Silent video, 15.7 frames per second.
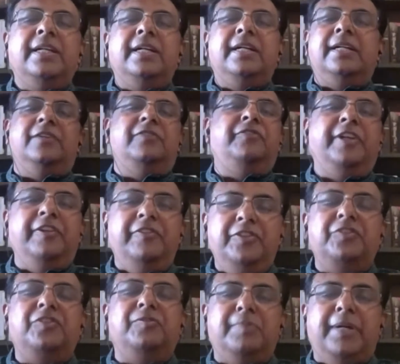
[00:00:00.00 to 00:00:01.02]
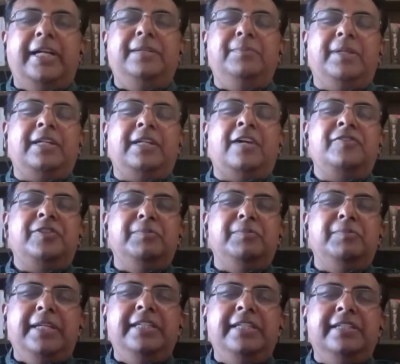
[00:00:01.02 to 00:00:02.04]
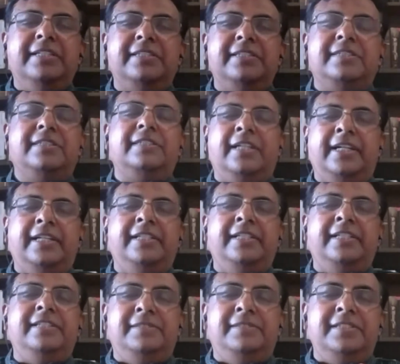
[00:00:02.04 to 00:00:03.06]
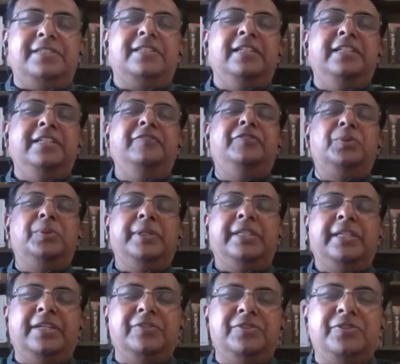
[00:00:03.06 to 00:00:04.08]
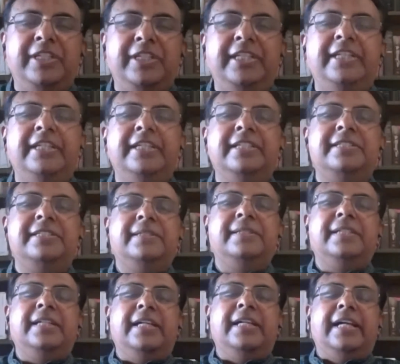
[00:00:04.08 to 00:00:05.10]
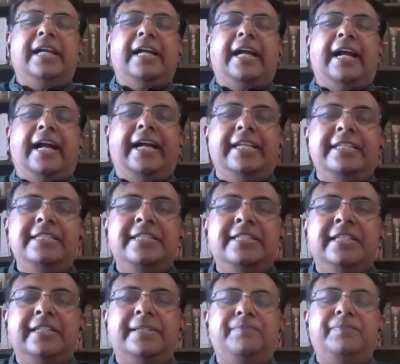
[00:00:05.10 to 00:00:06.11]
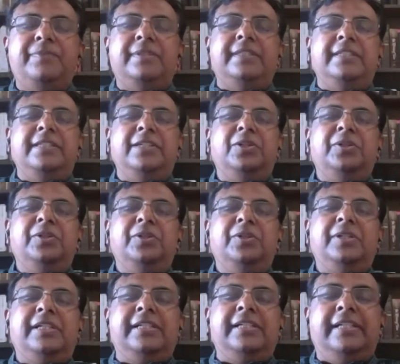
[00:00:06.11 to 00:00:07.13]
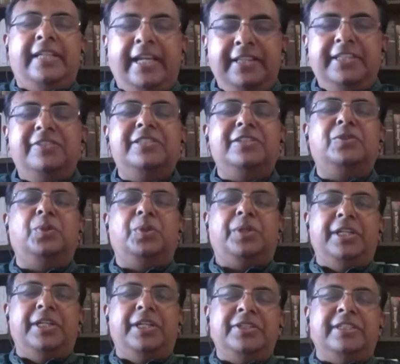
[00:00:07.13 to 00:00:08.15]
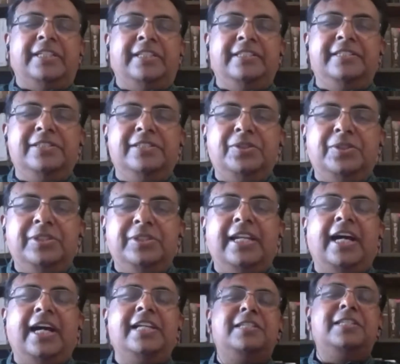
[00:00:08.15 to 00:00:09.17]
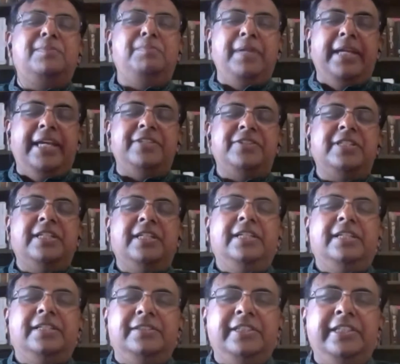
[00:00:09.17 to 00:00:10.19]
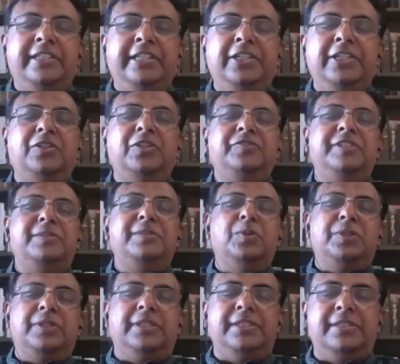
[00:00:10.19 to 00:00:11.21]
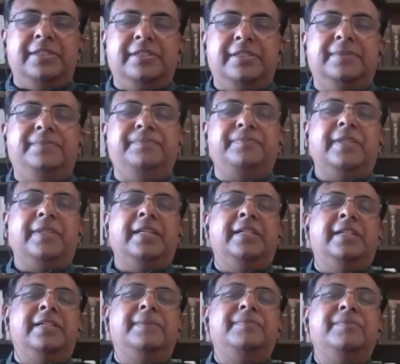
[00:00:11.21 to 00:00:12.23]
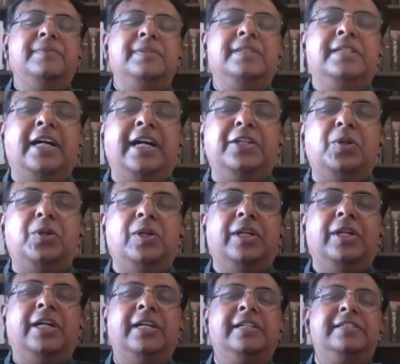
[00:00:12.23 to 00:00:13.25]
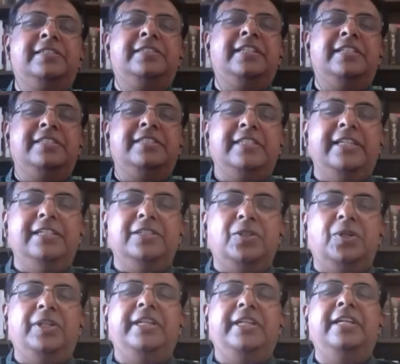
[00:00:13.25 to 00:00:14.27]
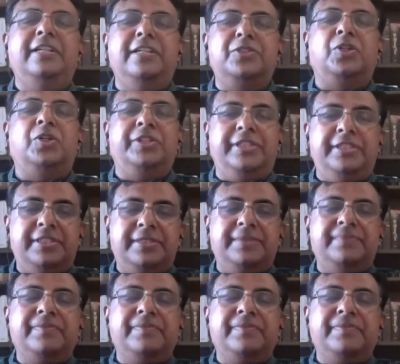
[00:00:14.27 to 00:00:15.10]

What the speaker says: a favorite of mine, but after many years, I just leafed through it and I was reading it. And you know, again, there's a quotation, and this is on the last page. The hero of this book is a guy called Agastya Sen, called English August.